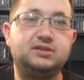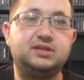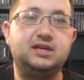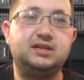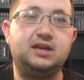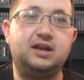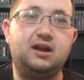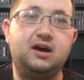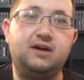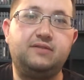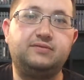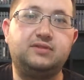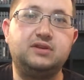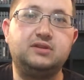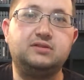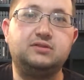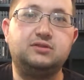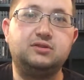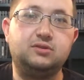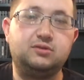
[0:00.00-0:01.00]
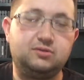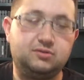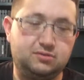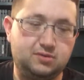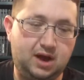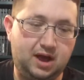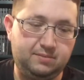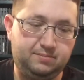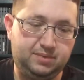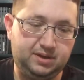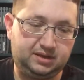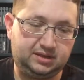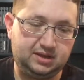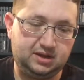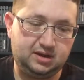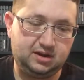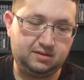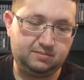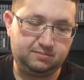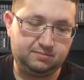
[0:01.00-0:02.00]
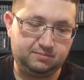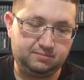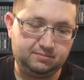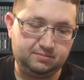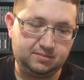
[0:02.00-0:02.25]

see it that often. So I picked it up.